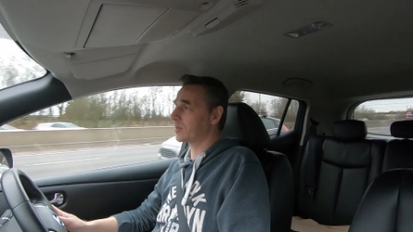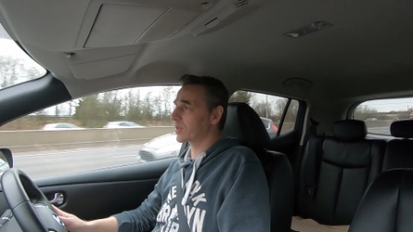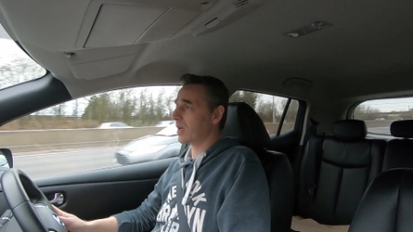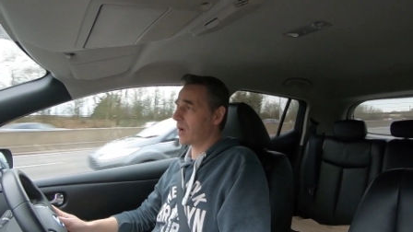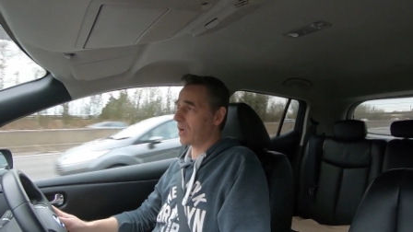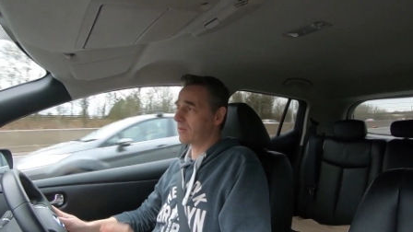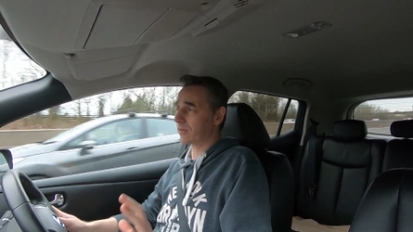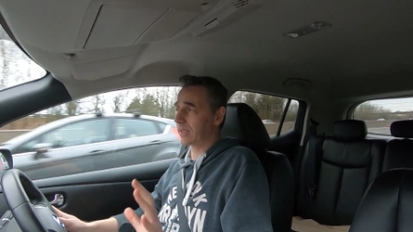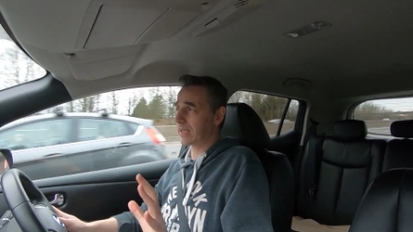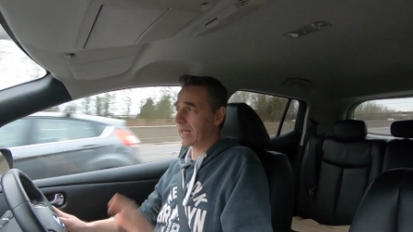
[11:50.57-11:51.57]
So
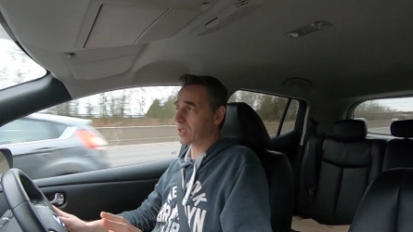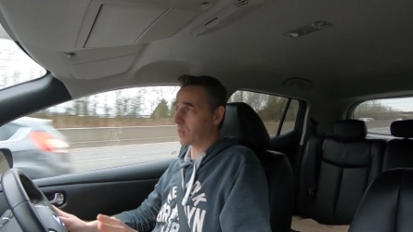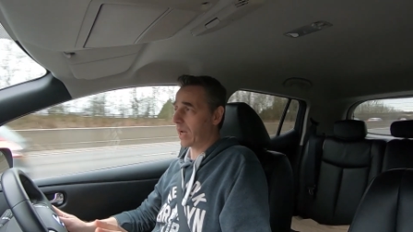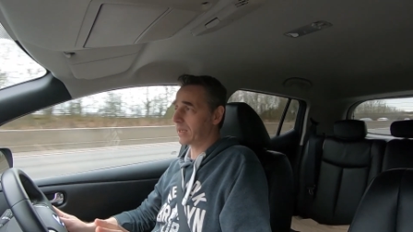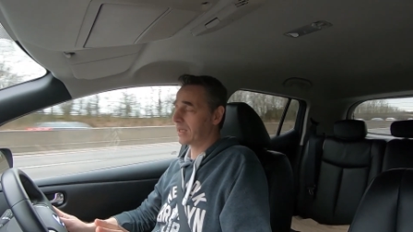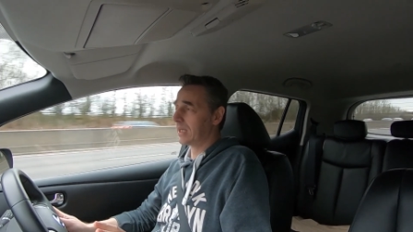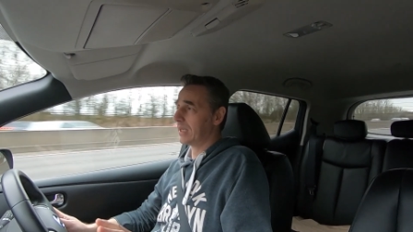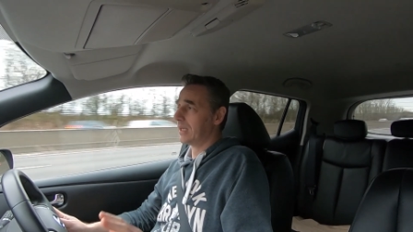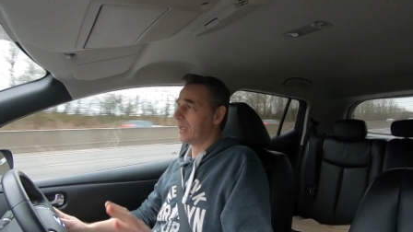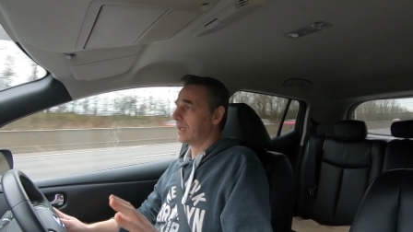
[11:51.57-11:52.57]
hopefully the next one
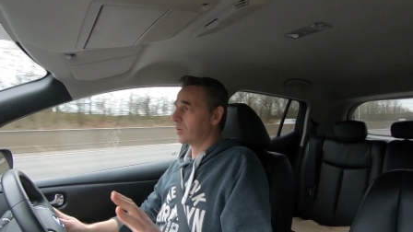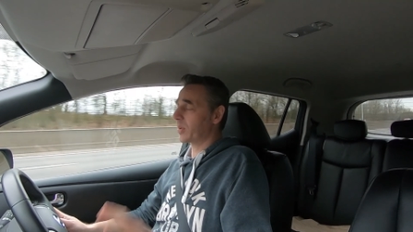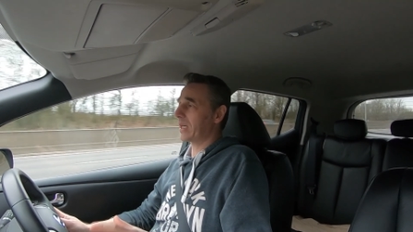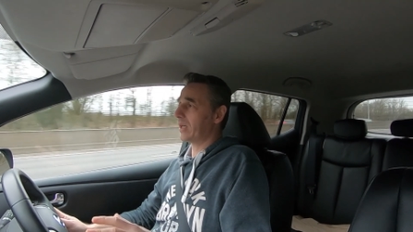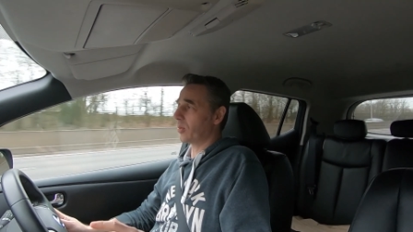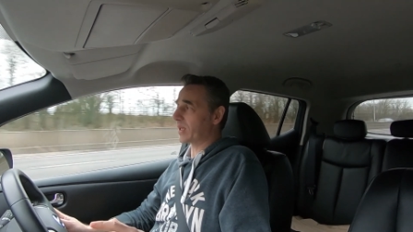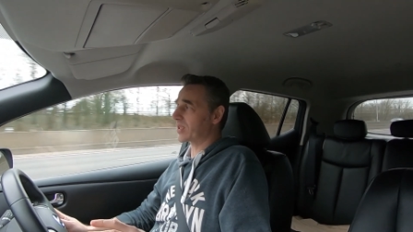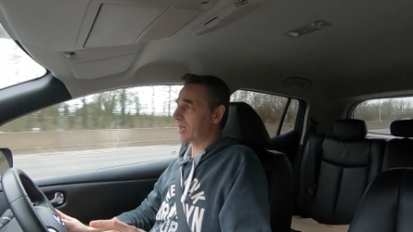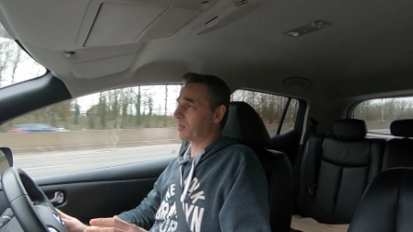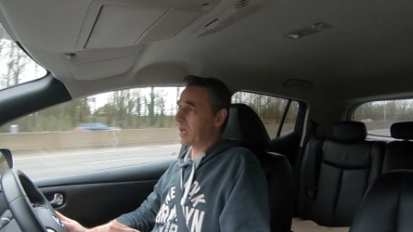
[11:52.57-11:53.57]
will be a little bit
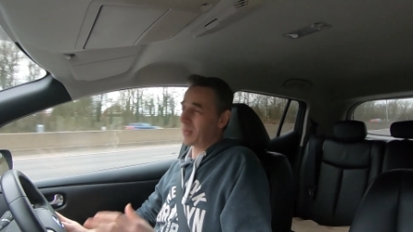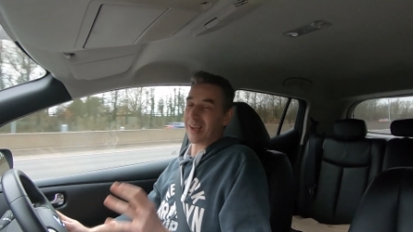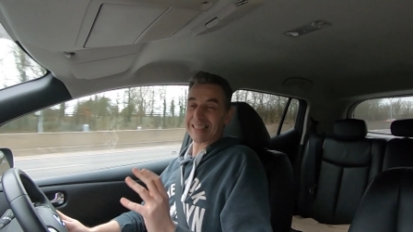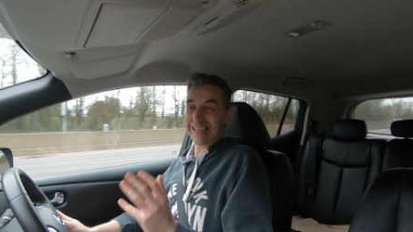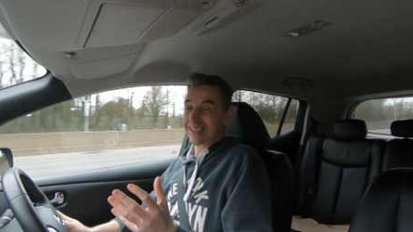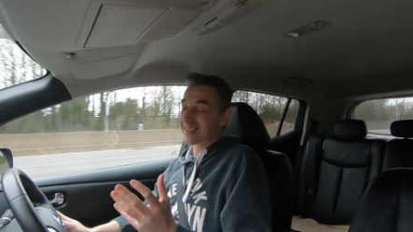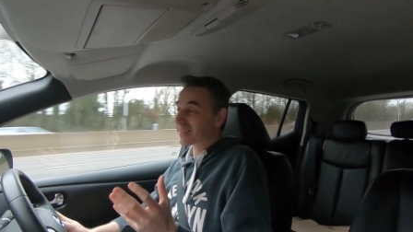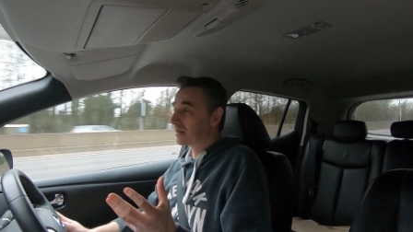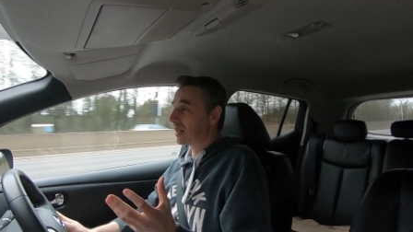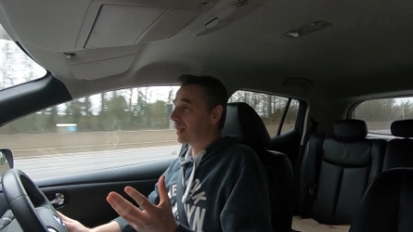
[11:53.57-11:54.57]
simpler, but I
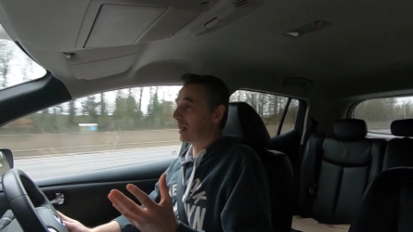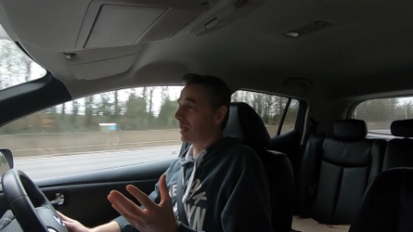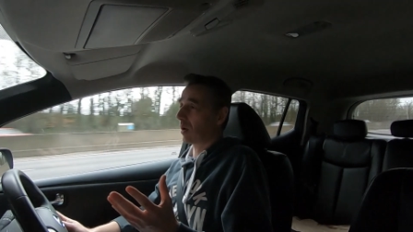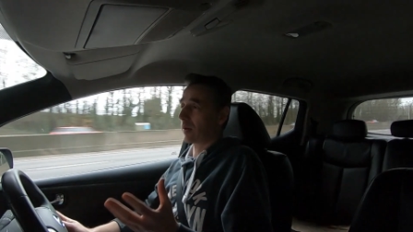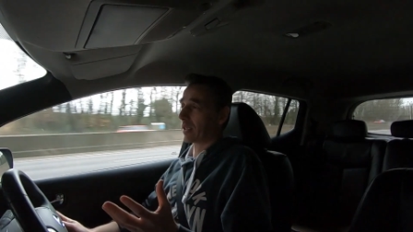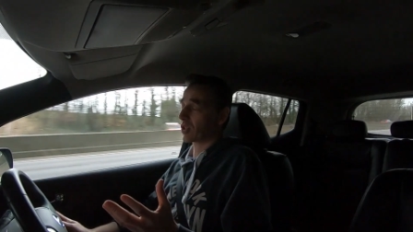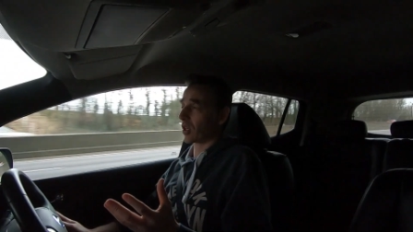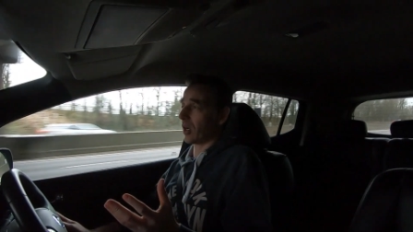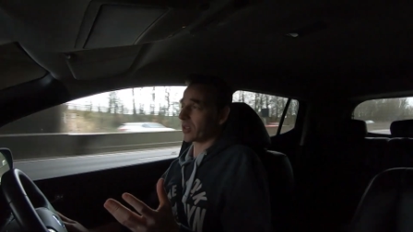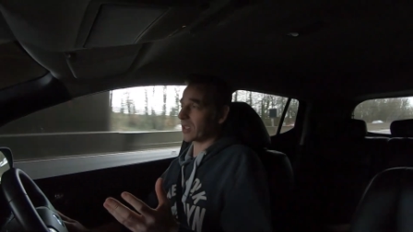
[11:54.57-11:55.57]
guess a lot of these
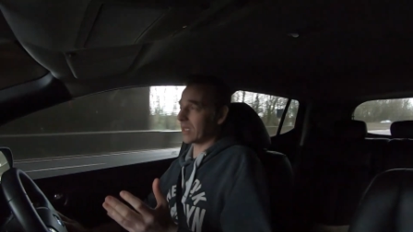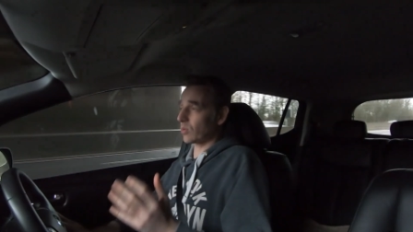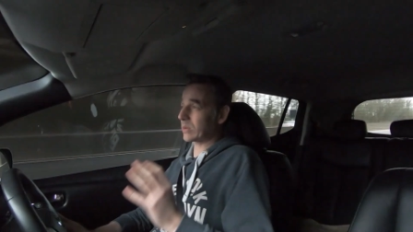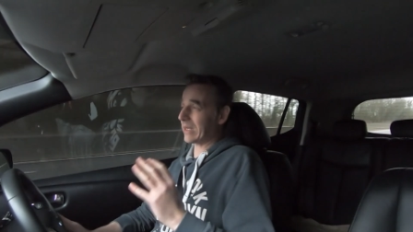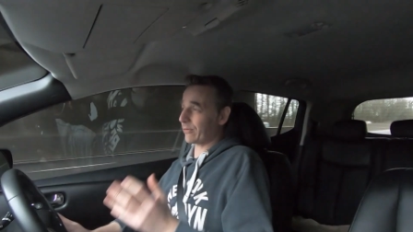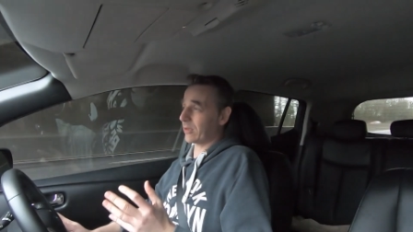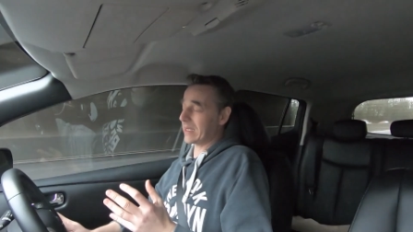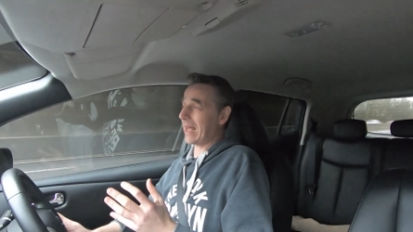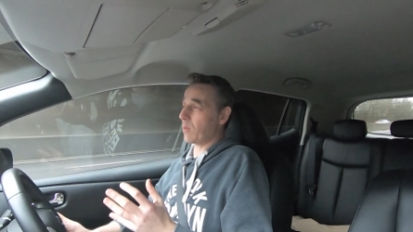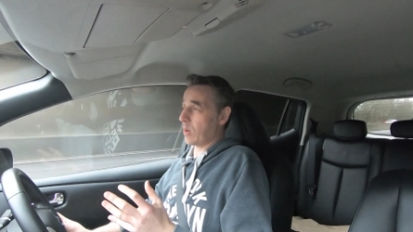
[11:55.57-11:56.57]
chargers, they're all
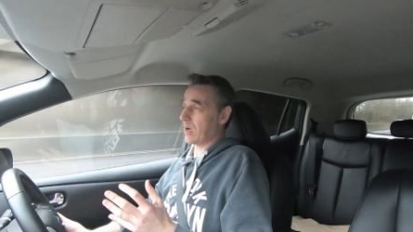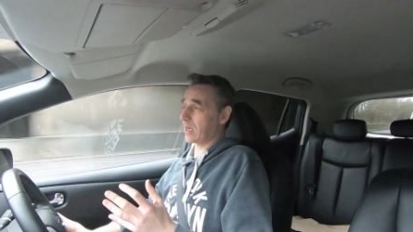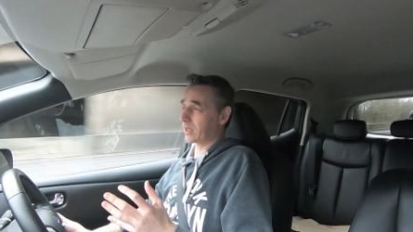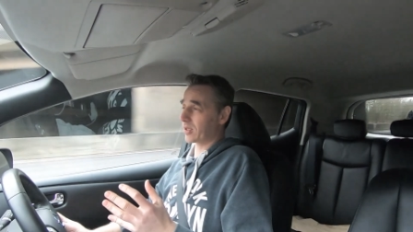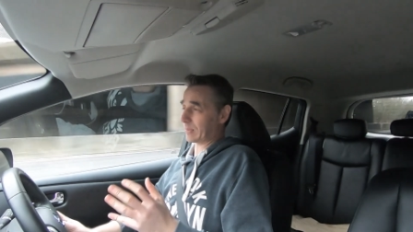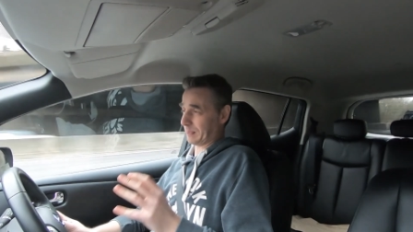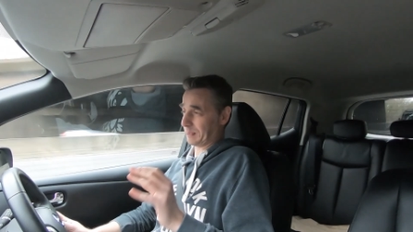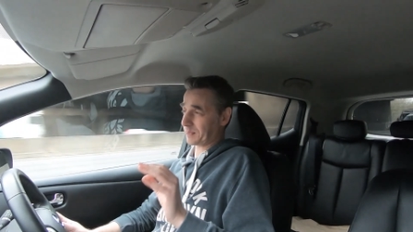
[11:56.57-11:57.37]
different networks.